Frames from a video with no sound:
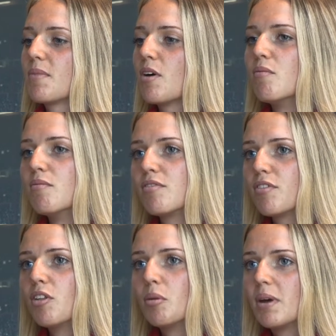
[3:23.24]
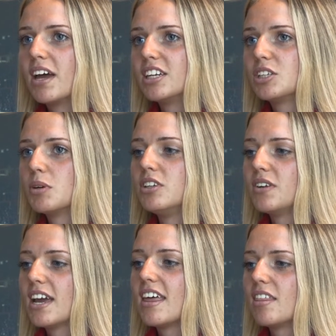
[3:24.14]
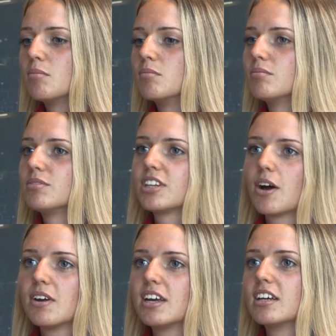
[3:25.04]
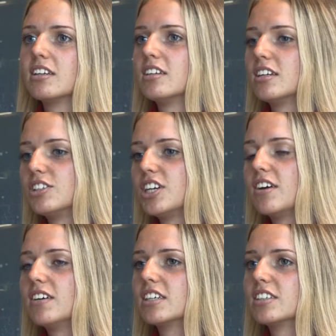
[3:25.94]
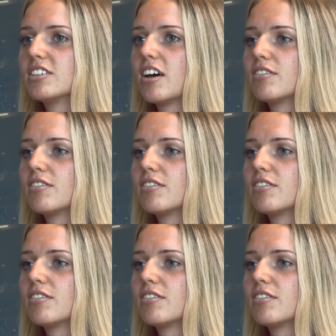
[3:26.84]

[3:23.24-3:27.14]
oomph on the pitch when you hear them shouting and cheering and stuff.